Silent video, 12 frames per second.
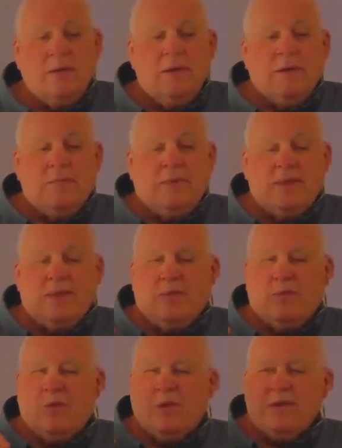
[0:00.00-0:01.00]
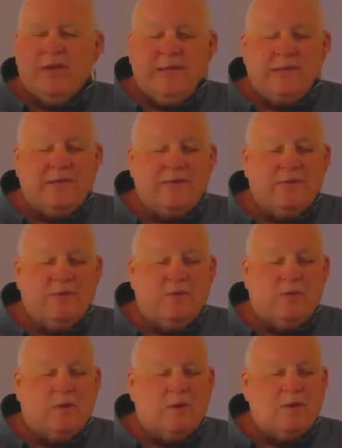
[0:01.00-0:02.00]
but the worries of the
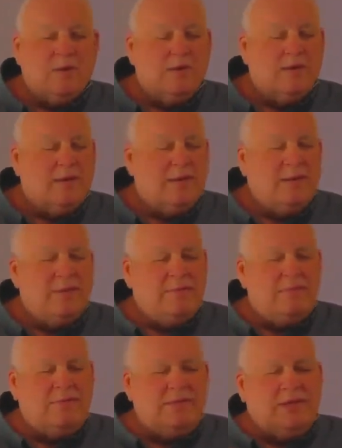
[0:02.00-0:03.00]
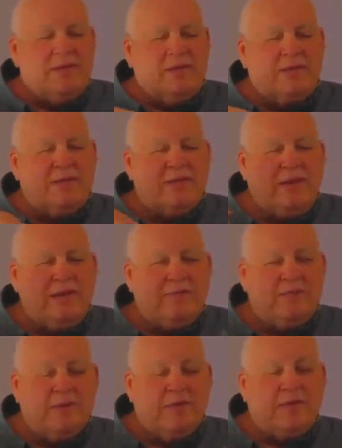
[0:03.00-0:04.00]
world, the
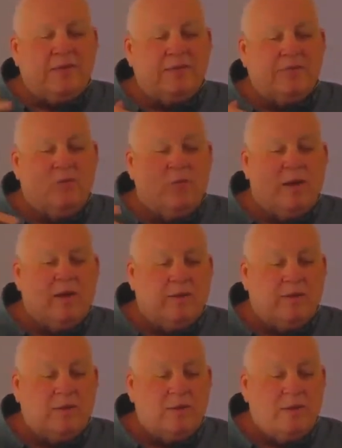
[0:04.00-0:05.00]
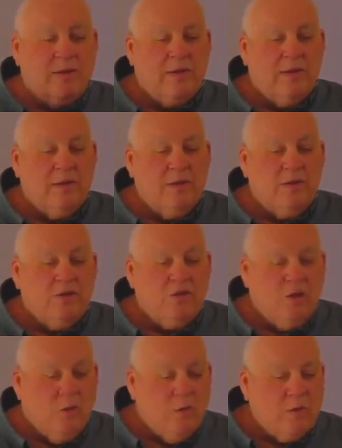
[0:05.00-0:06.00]
deceitfulness of wealth,
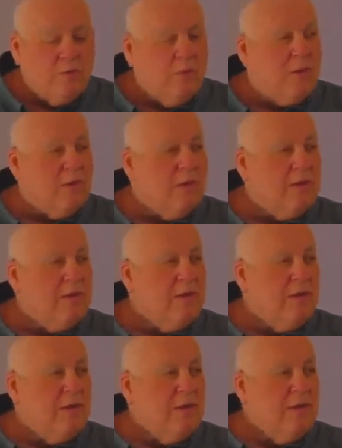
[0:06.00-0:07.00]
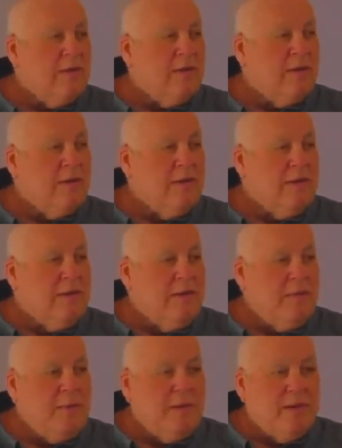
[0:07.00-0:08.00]
choke the word, and they
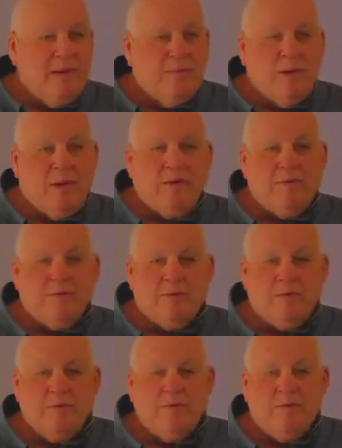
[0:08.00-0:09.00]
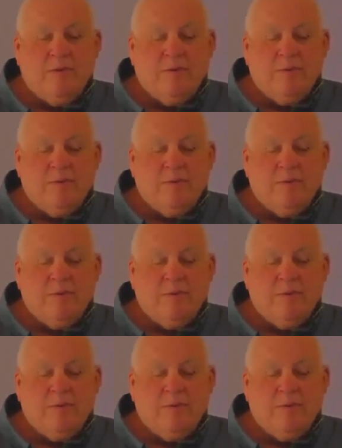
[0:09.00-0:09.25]
become unfruitful.